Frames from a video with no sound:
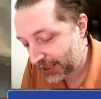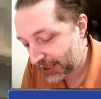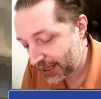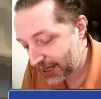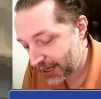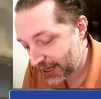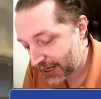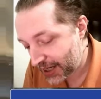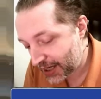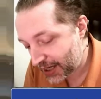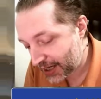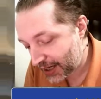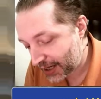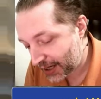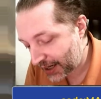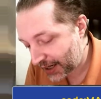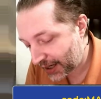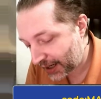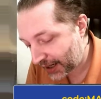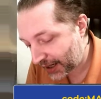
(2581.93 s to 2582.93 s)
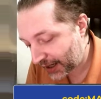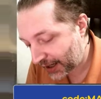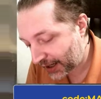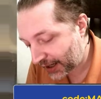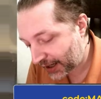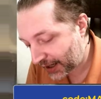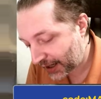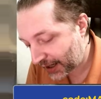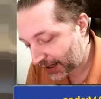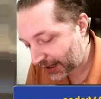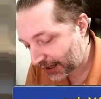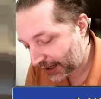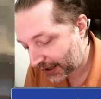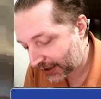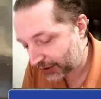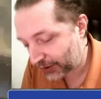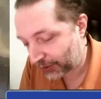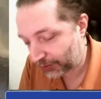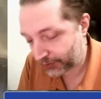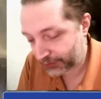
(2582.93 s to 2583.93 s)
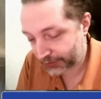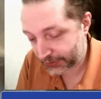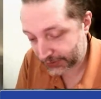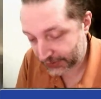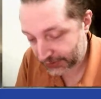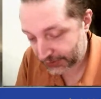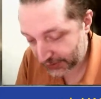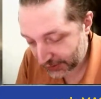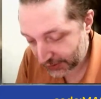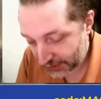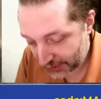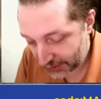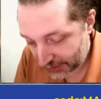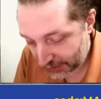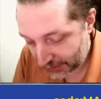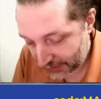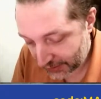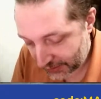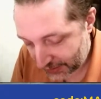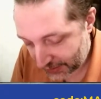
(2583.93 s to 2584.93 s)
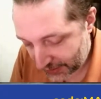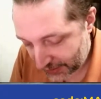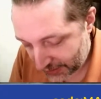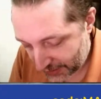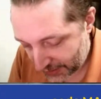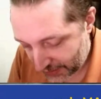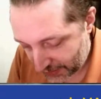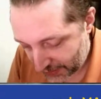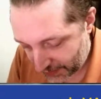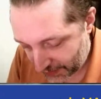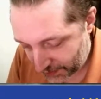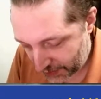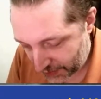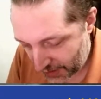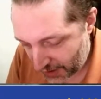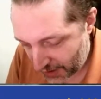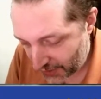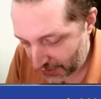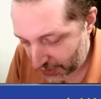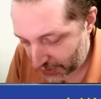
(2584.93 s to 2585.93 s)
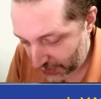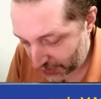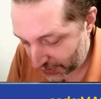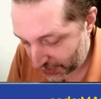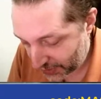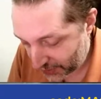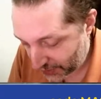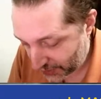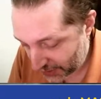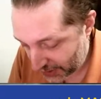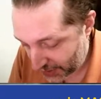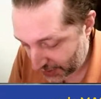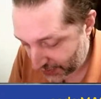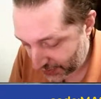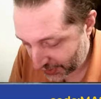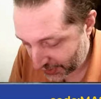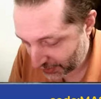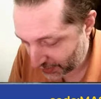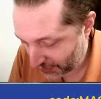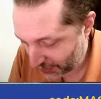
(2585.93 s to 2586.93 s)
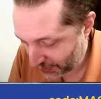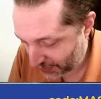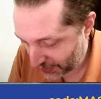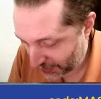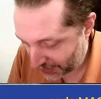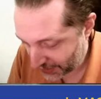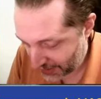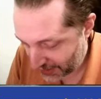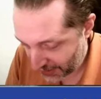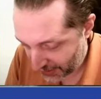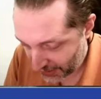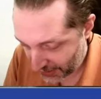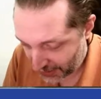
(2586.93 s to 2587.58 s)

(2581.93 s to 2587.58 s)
Yellow Exploding Growth, that's pretty good, but I think Wave Lightning, Electrify,